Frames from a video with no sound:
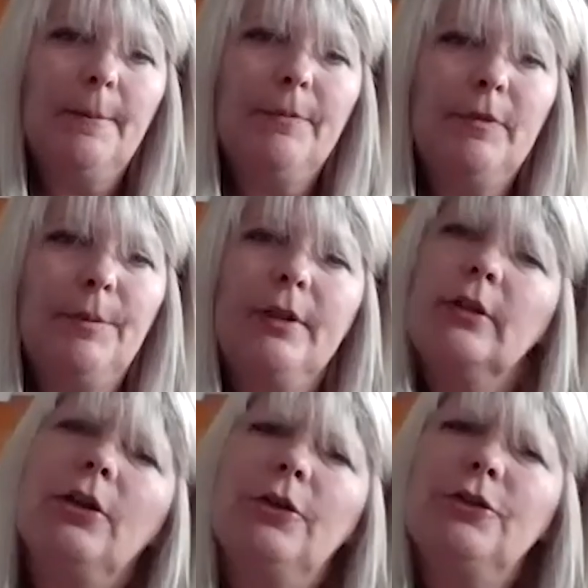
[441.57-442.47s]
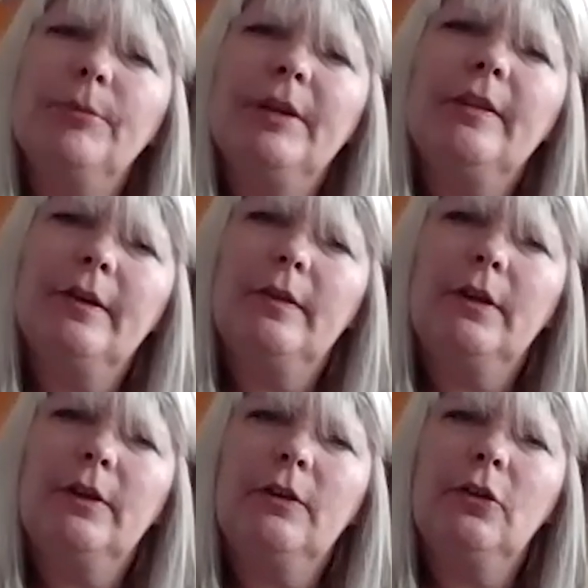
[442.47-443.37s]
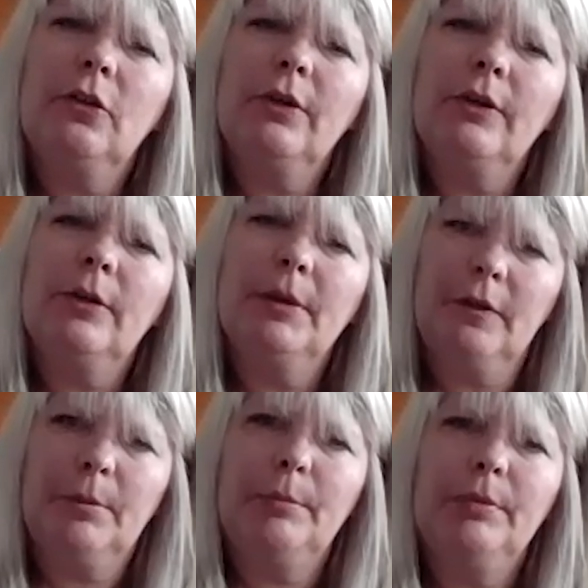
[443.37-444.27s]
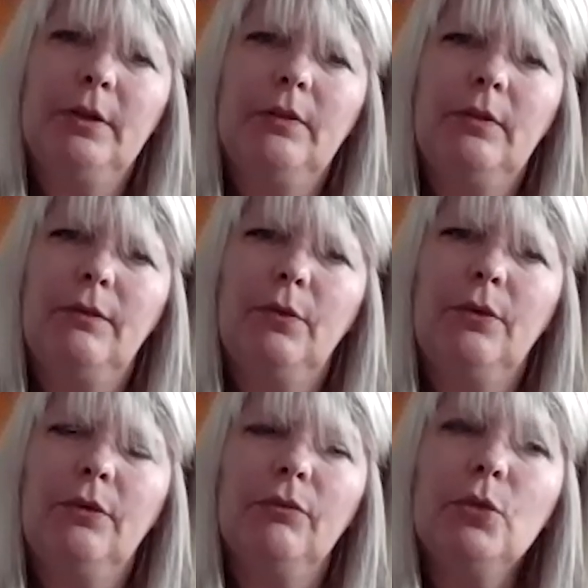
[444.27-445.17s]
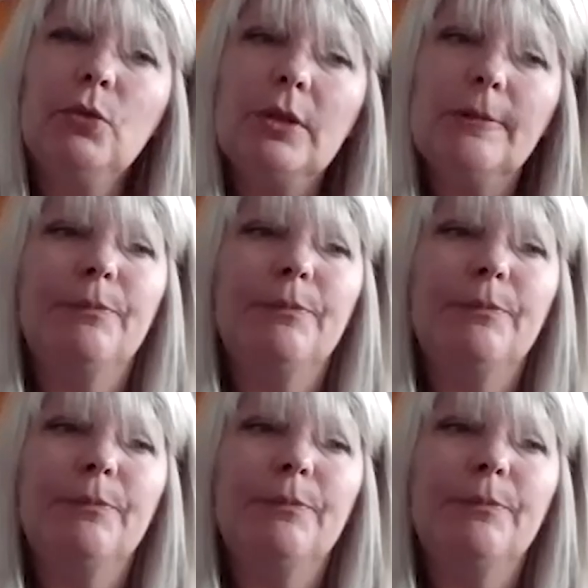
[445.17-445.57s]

some of the larger mid-sized cities to go down the municipal police force route.